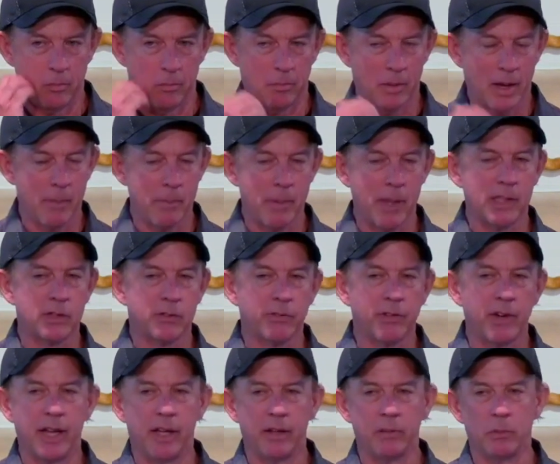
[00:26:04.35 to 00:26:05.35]
best
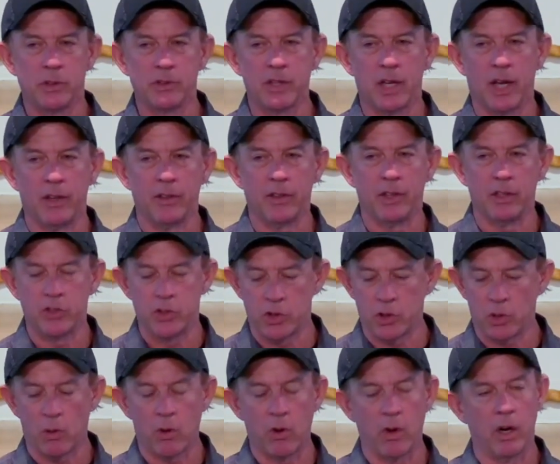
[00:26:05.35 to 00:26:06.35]
friend was on the
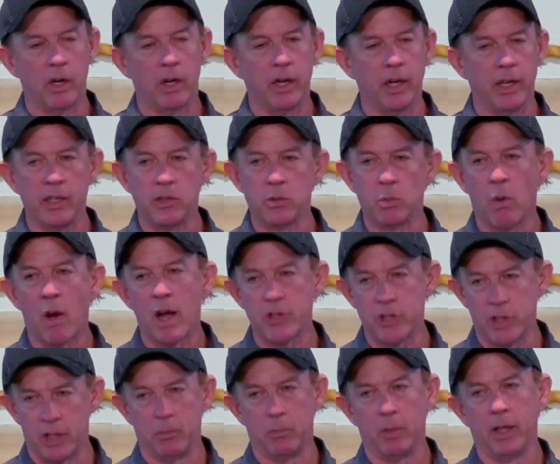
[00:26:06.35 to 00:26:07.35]
shore and he's
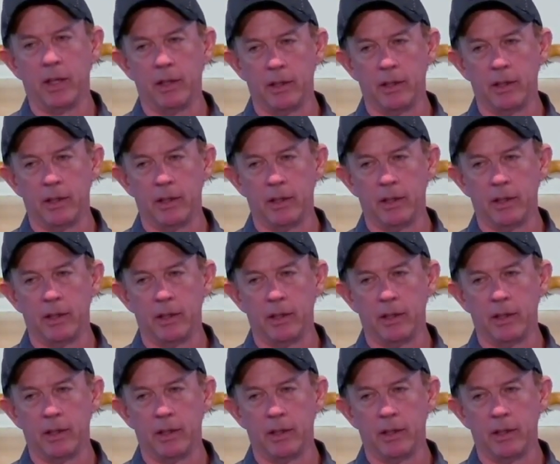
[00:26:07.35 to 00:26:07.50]
watching me.